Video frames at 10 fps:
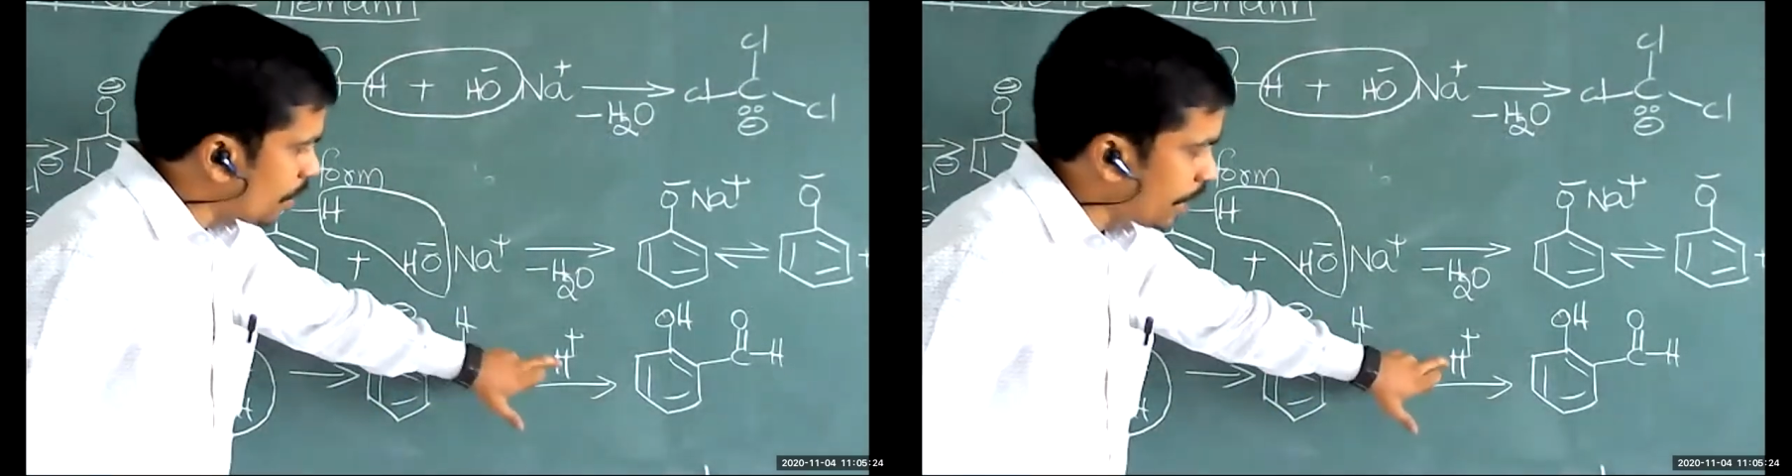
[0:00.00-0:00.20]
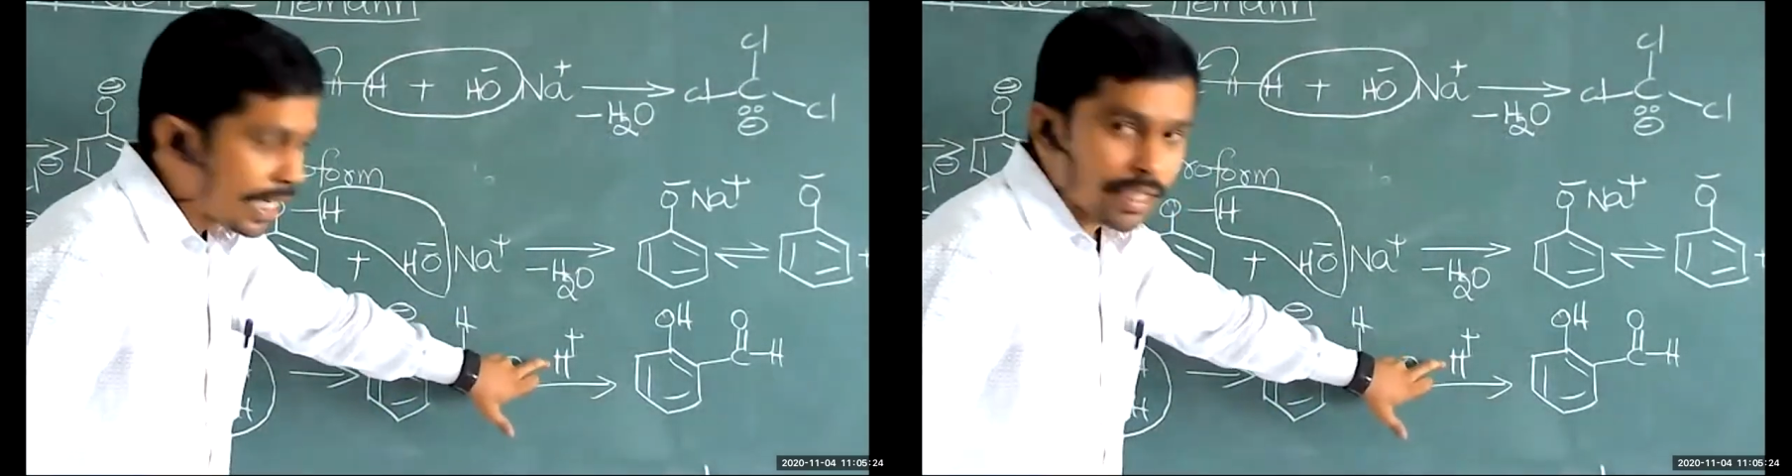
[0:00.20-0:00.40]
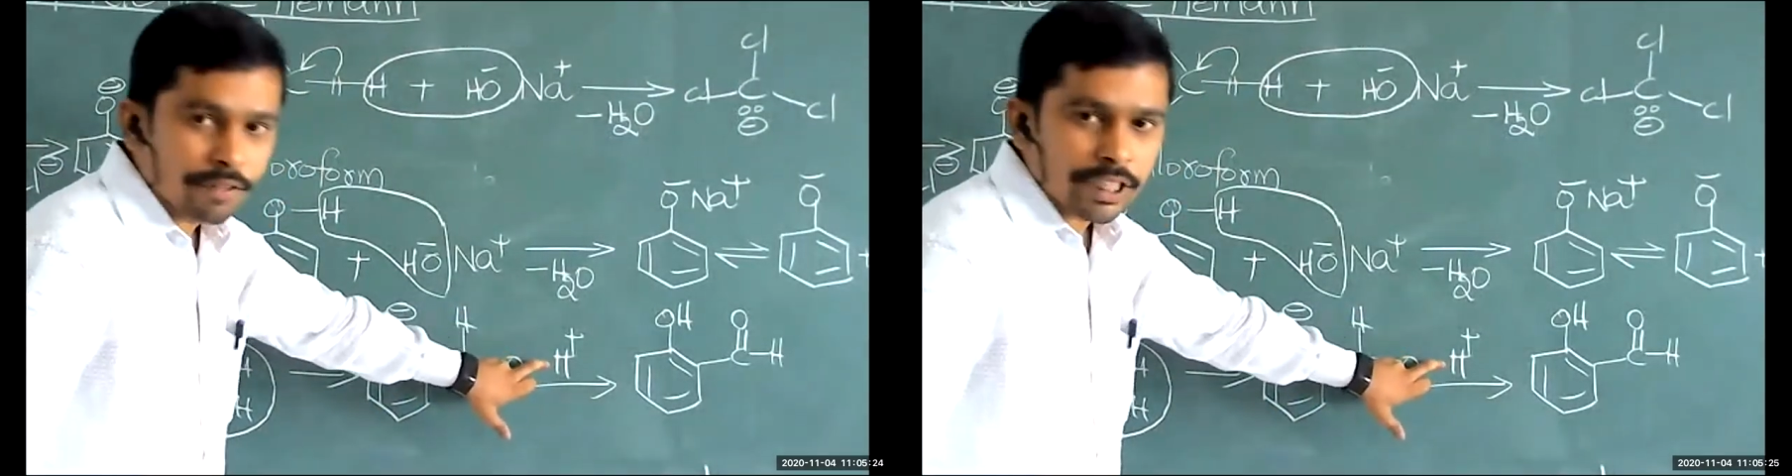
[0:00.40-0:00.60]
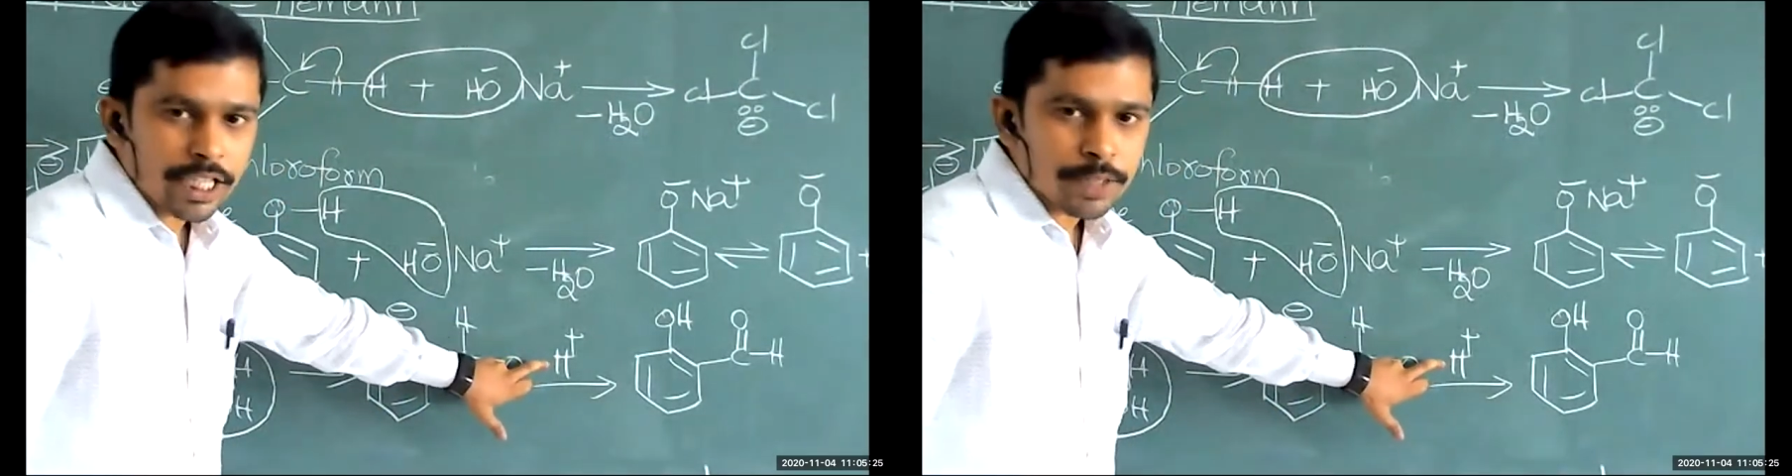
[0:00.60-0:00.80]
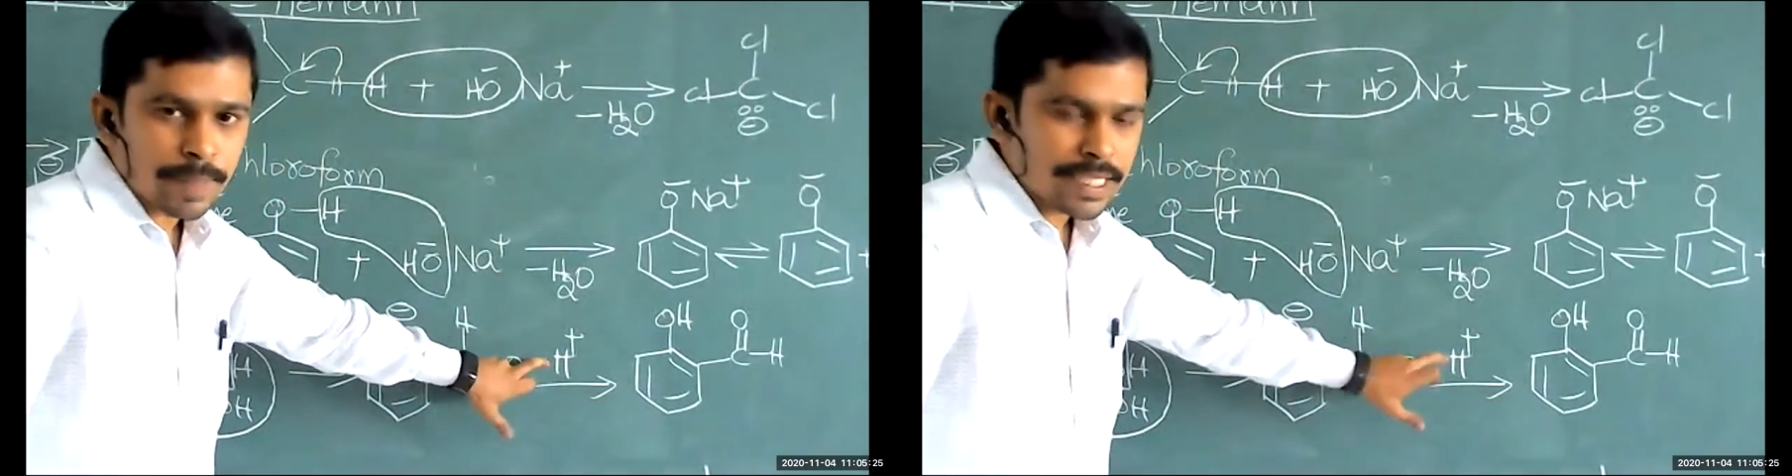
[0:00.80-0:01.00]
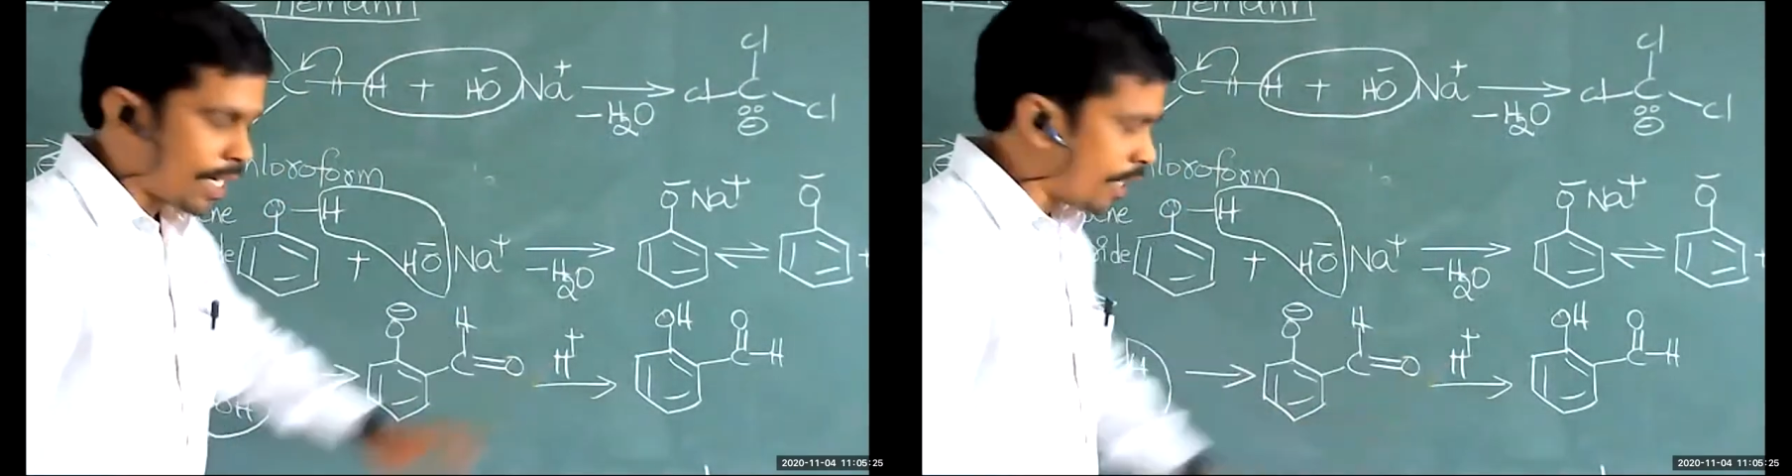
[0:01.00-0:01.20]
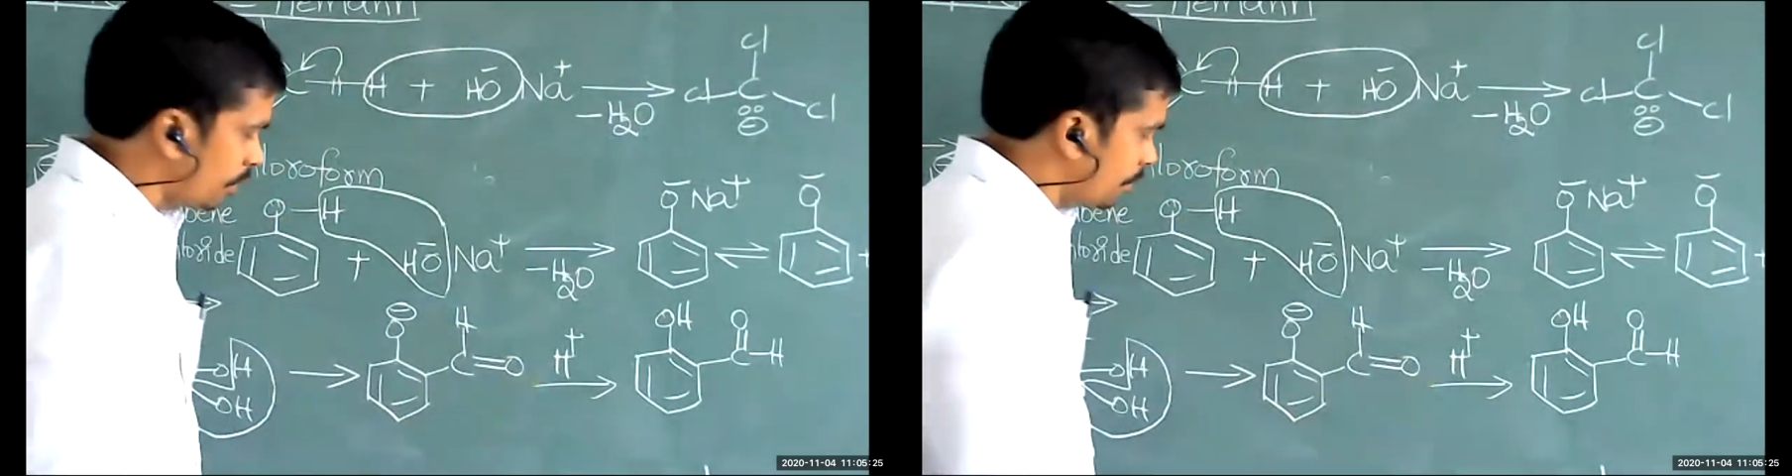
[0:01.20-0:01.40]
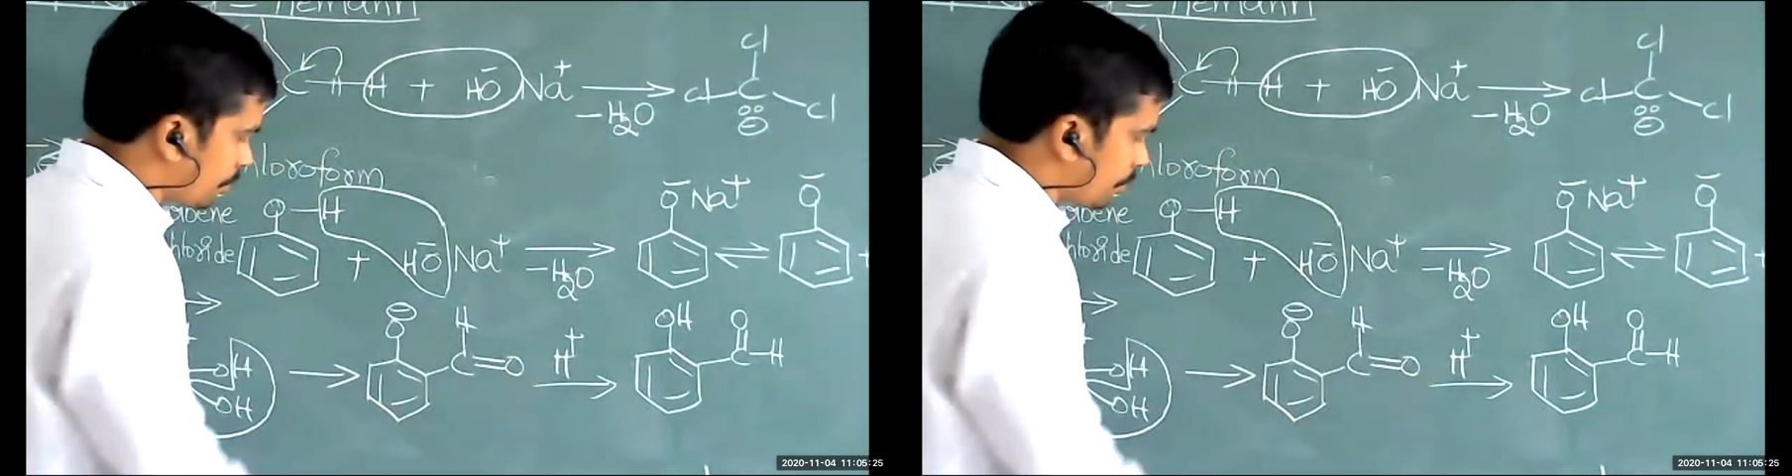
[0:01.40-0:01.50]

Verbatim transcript: reacting with H plus ion.